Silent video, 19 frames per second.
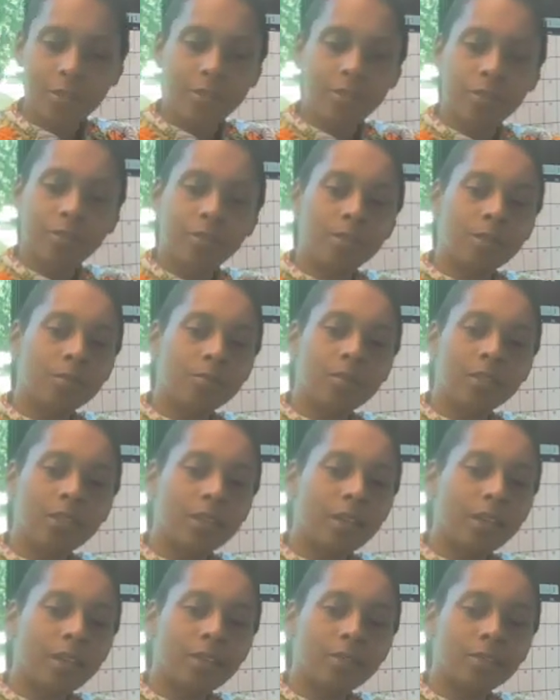You don't want
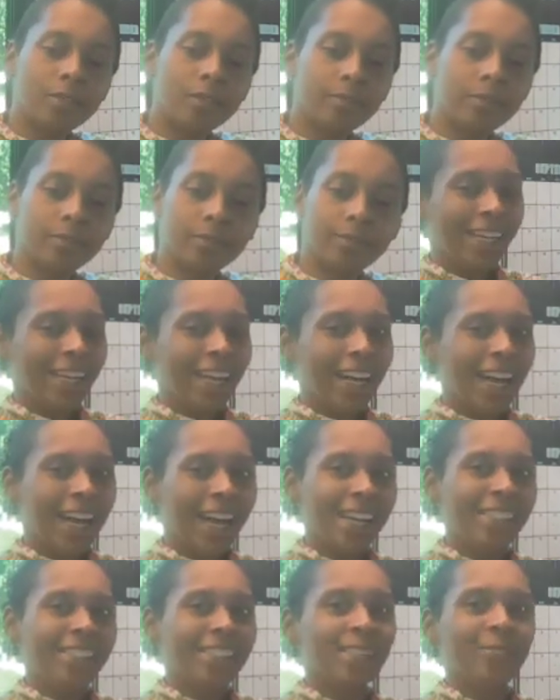that.
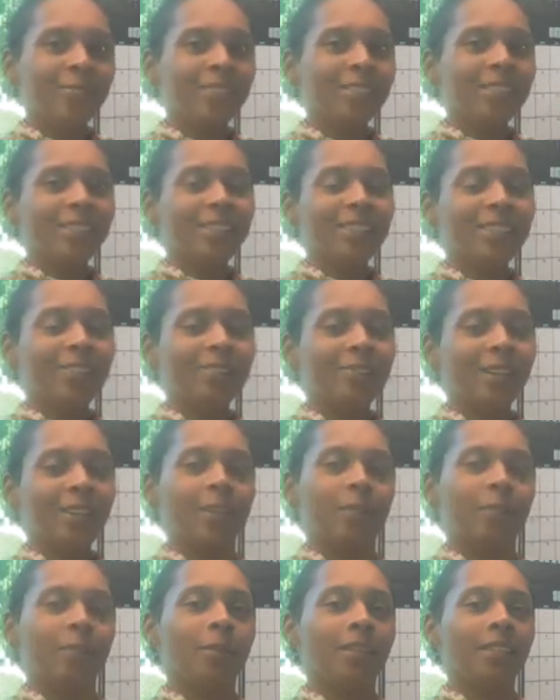I definitely
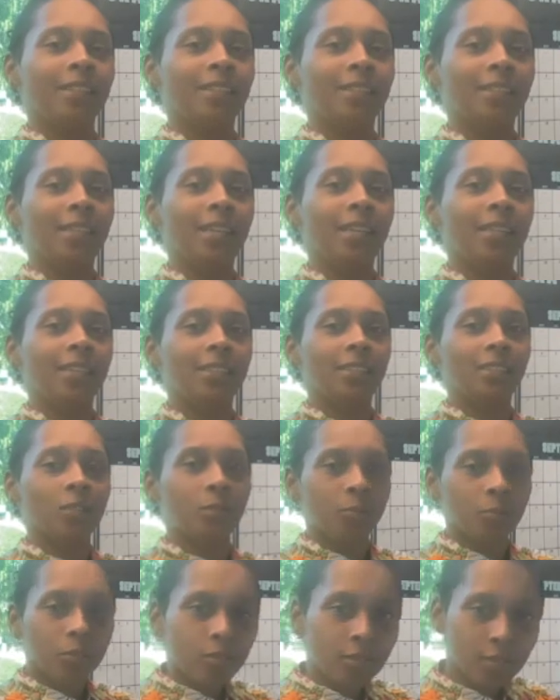recommend changing your
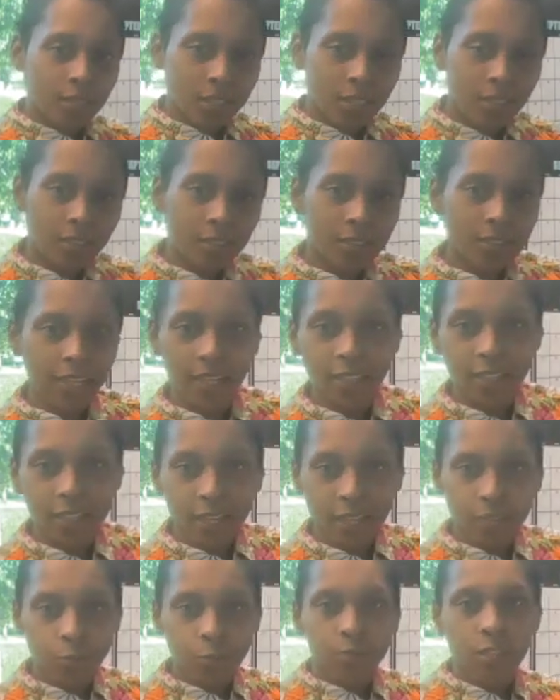music, your
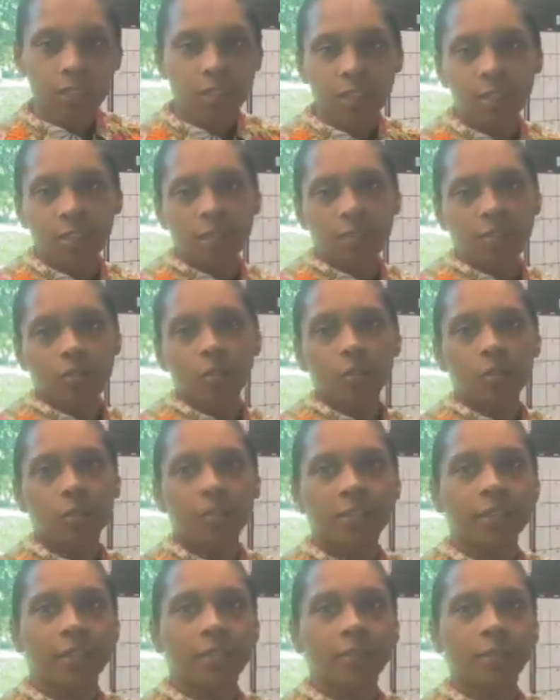day-to-day routine, you know what I'm
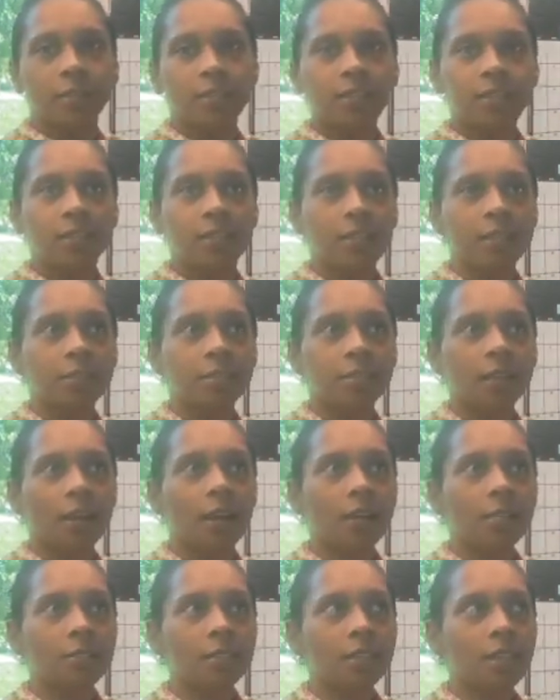saying? Because
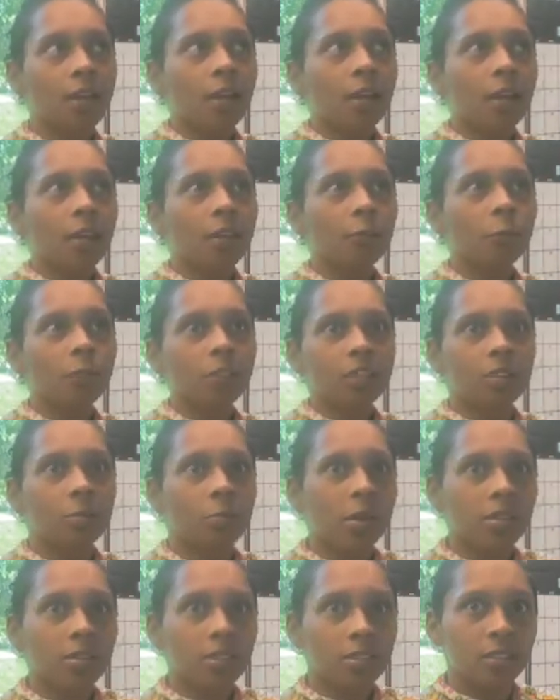sometimes when this
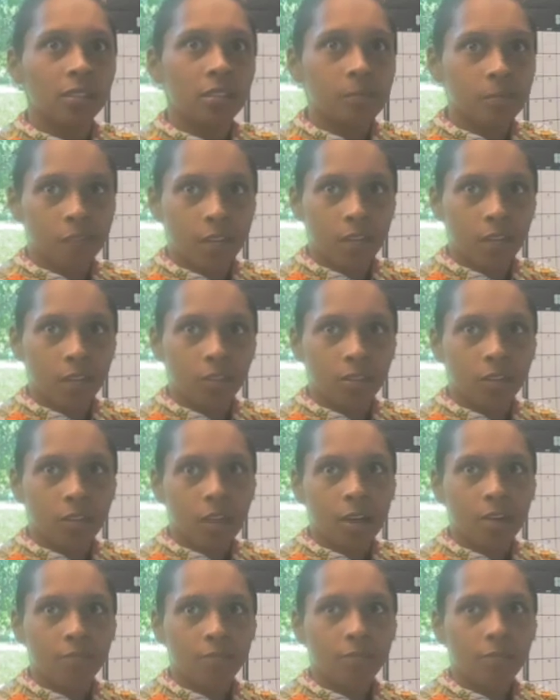person comes out of your
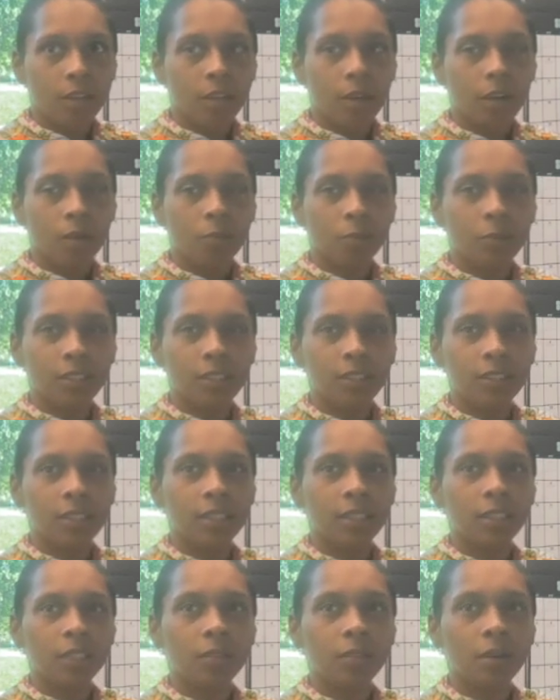life, we
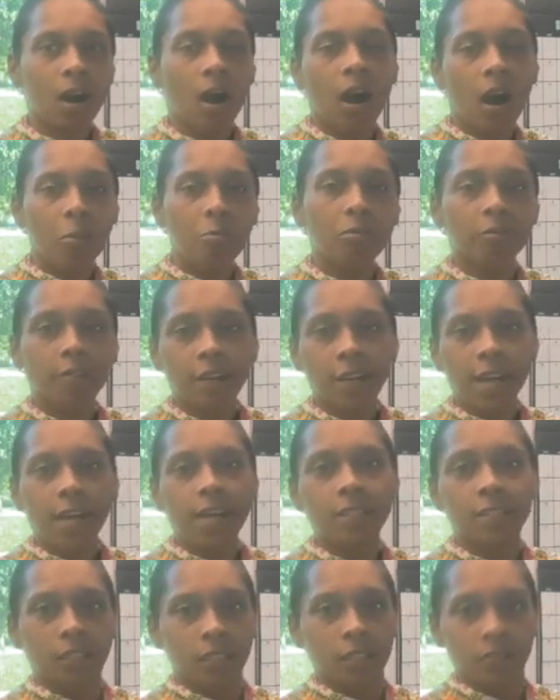still operate
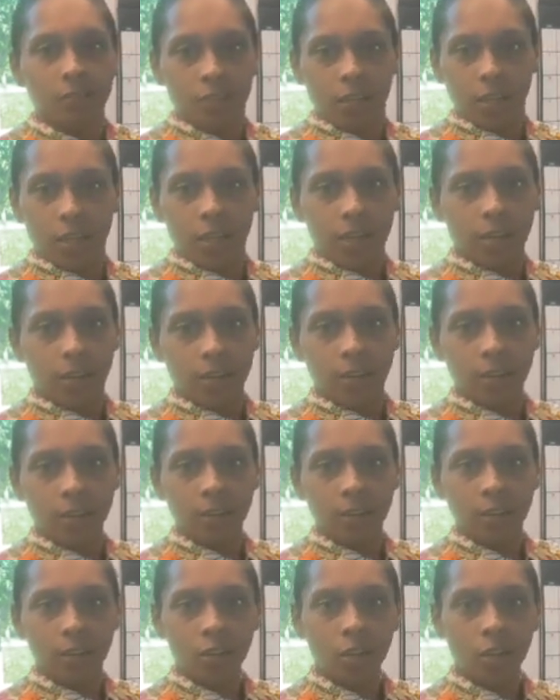as if they're there.
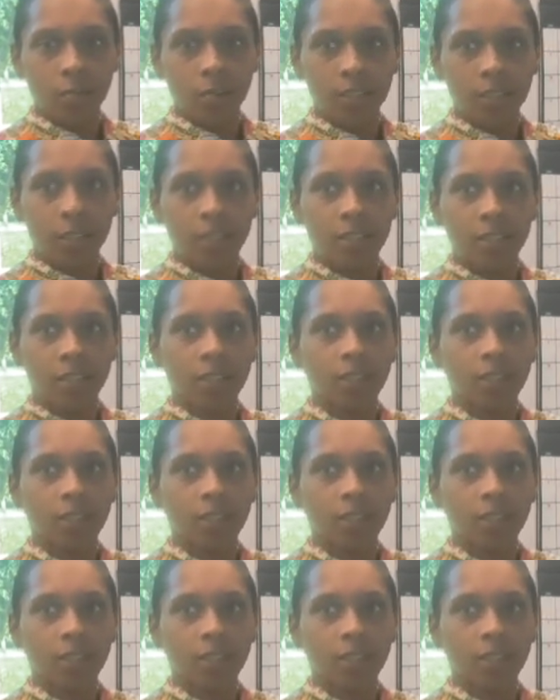You know what I'm saying?